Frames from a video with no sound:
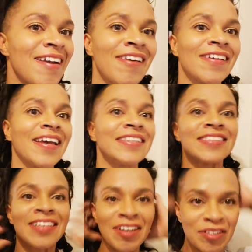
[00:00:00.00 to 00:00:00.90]
okay,
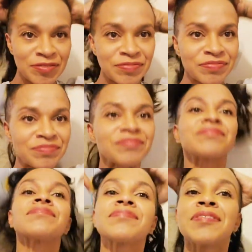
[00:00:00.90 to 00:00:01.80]
so
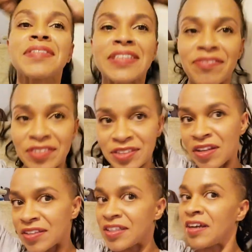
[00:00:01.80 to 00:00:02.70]
let me see if I
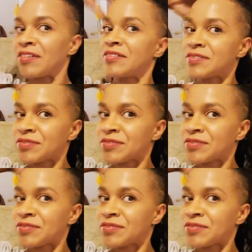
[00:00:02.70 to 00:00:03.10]
saw it out.